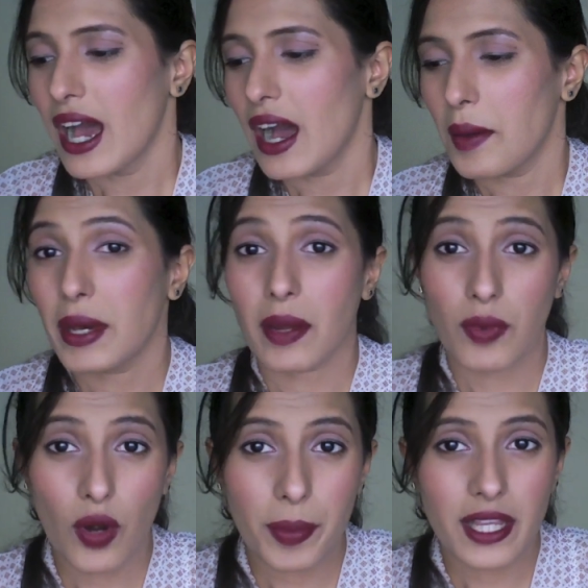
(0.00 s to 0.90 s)
But I'm
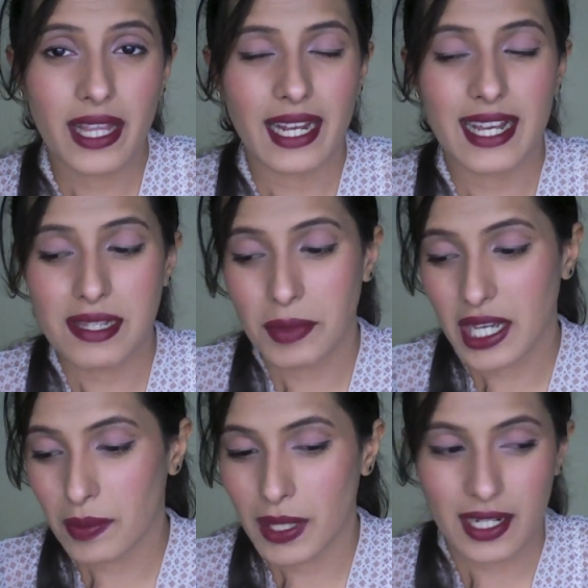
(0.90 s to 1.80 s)
hoping that as a
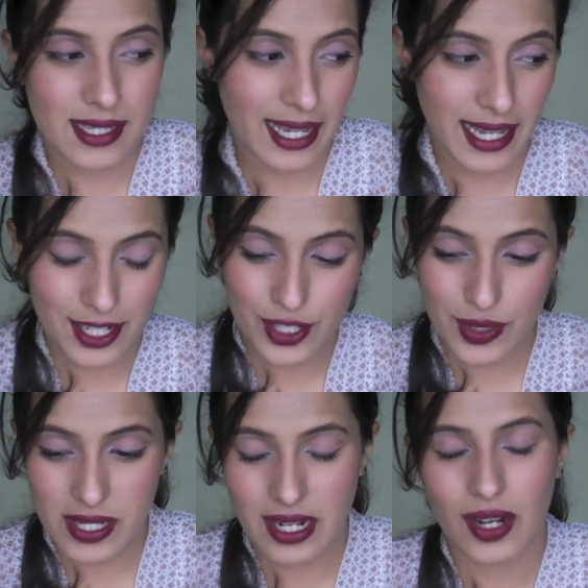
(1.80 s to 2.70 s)
makeup artist I get to
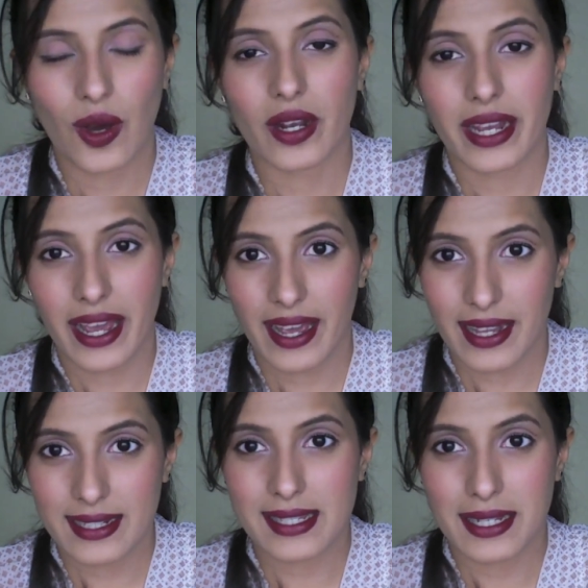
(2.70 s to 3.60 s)
use it a lot,
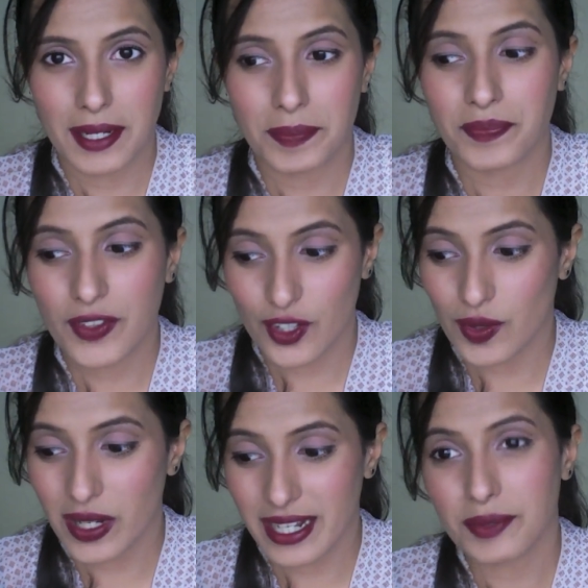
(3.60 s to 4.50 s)
and
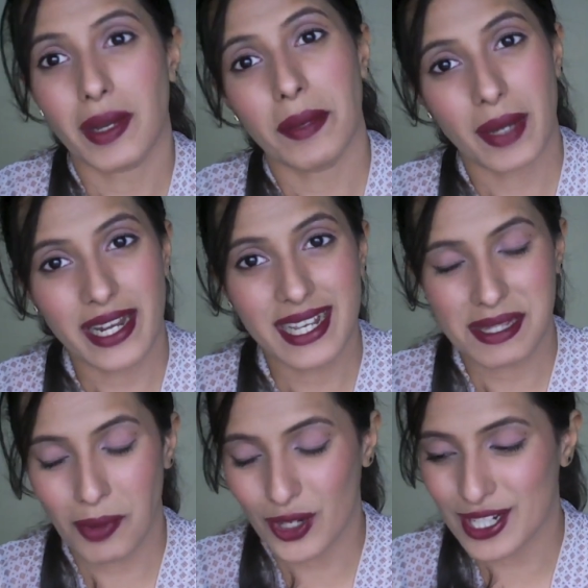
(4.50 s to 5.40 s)
get to buy my
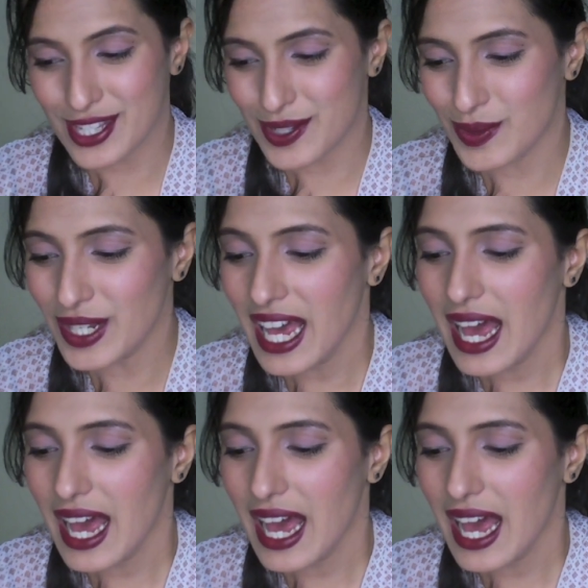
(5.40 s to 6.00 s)
next bottle soon.